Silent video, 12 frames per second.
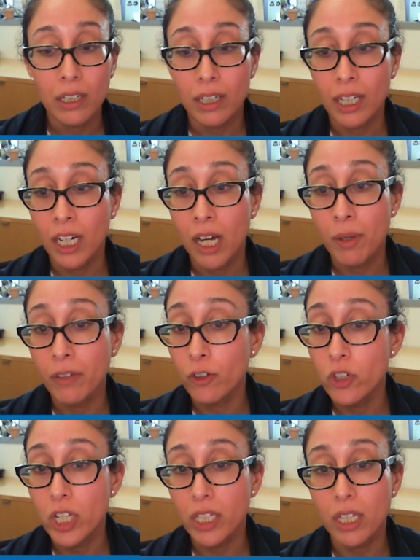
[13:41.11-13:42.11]
Uh, if you're
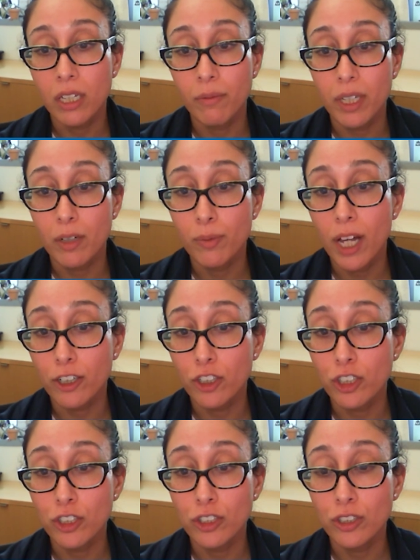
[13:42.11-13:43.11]
taking beta
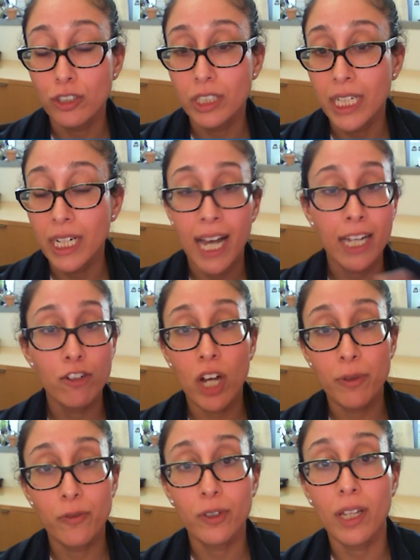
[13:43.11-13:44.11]
blockers and eye
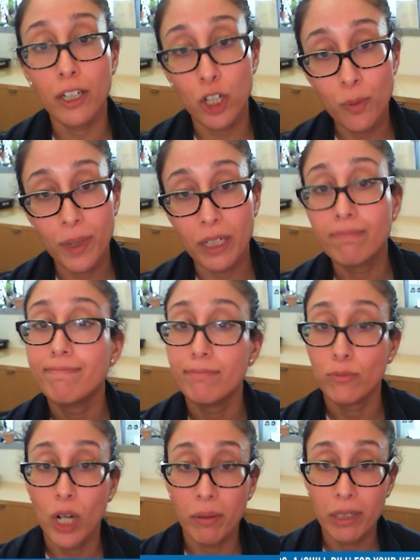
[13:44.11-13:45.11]
drops for glaucoma,
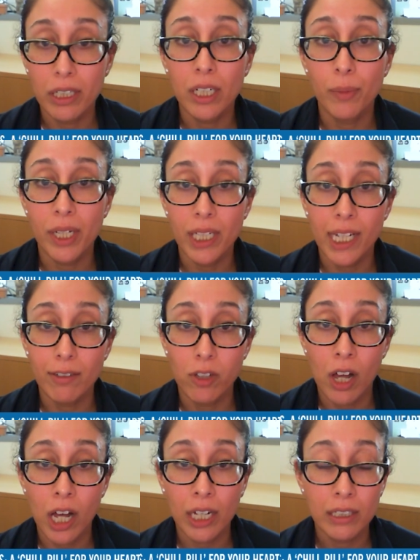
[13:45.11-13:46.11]
probably going to be
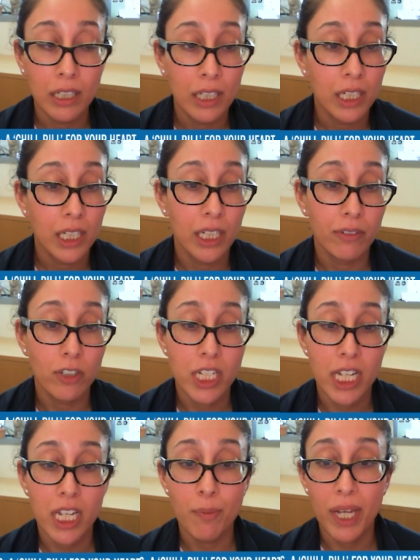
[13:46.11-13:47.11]
lifelong. If you're
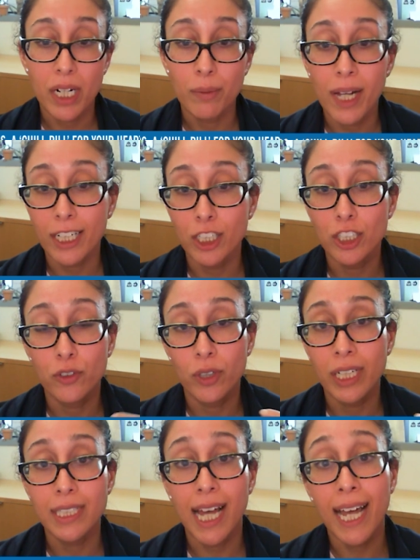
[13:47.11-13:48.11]
taking beta blockers for
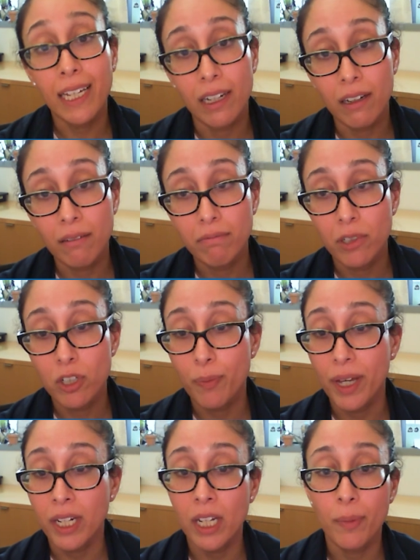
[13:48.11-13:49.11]
anxiety, and
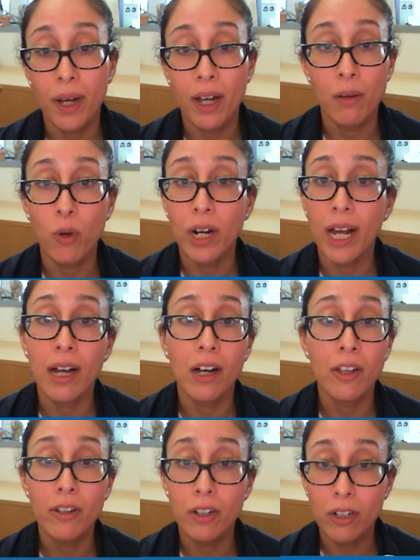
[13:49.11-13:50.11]
depending upon what
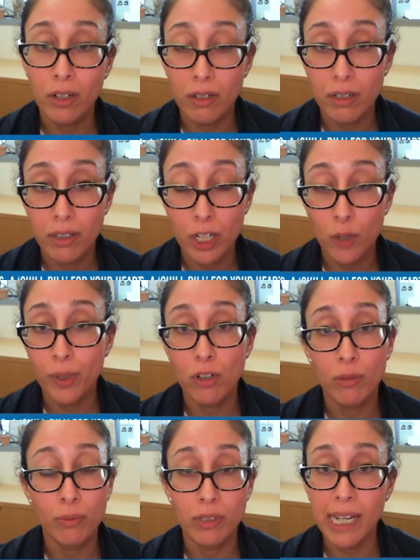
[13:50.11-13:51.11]
other
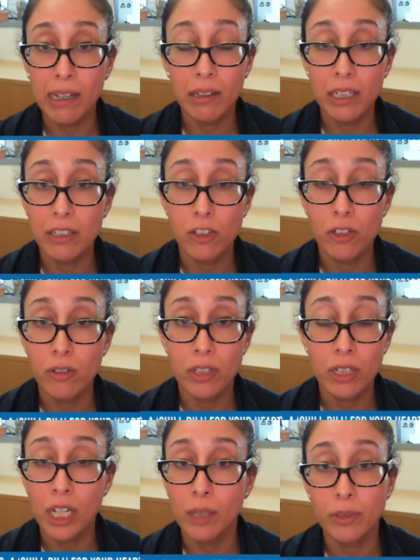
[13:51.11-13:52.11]
therapeutic modalities you're using
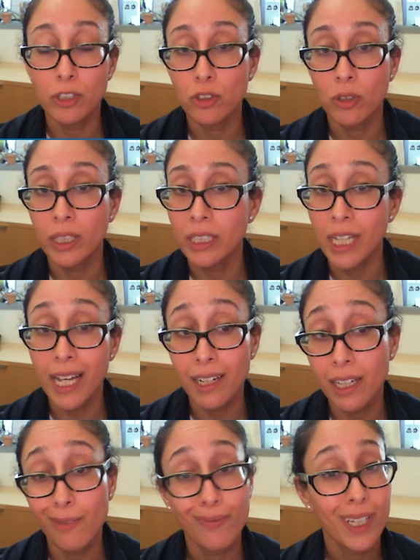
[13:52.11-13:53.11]
to help control
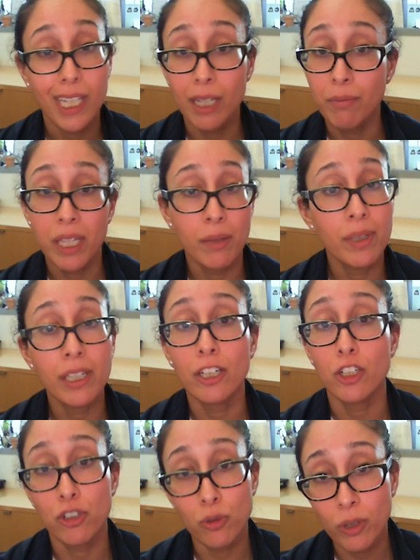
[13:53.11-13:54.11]
anxiety, it may be a
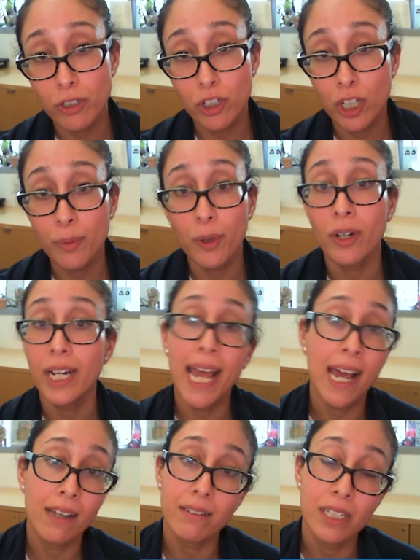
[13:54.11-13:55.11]
short term or an
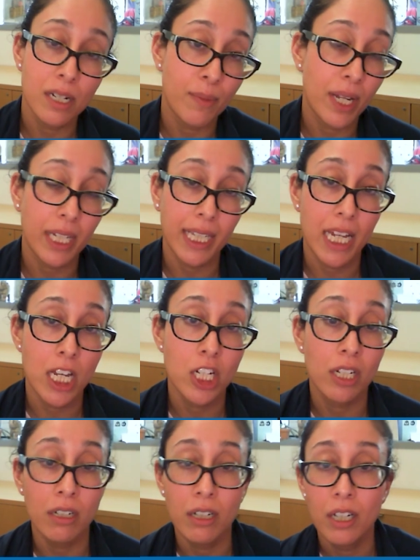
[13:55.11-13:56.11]
as needed medication.